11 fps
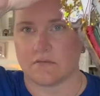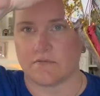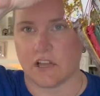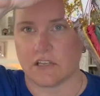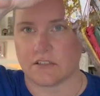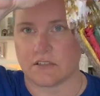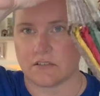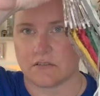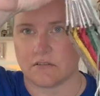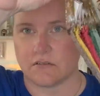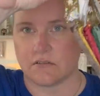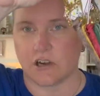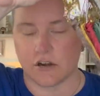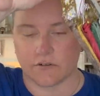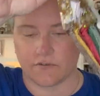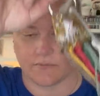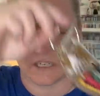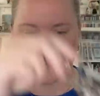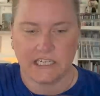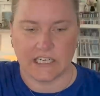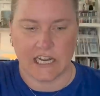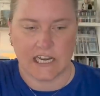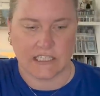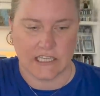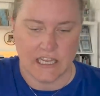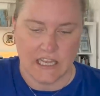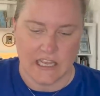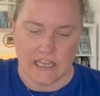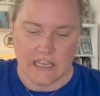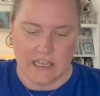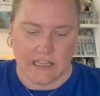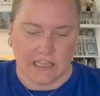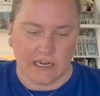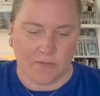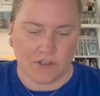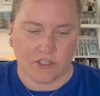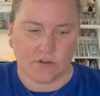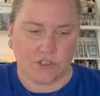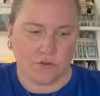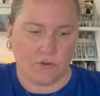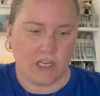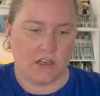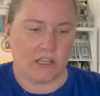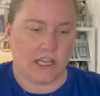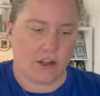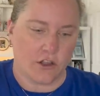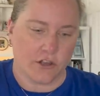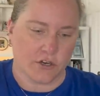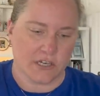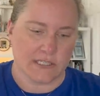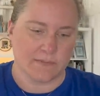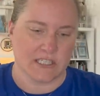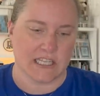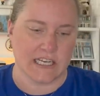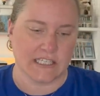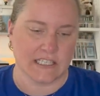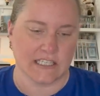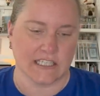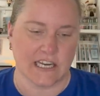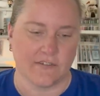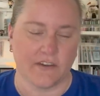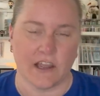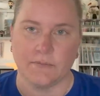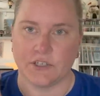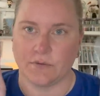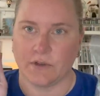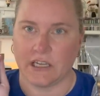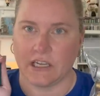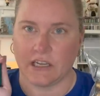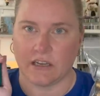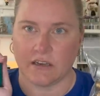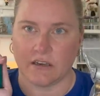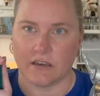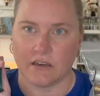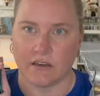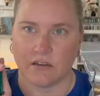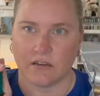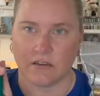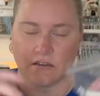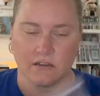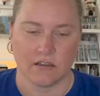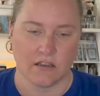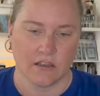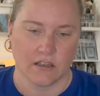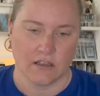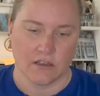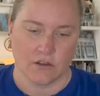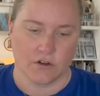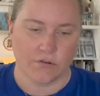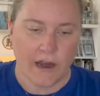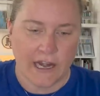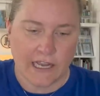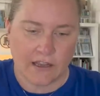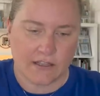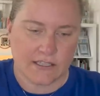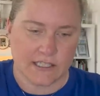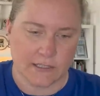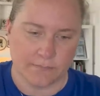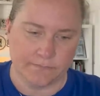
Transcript: floss card from Dinky Dyes. Then I'm also doing like all the Christmas lights and stuff I'm doing in Crinex.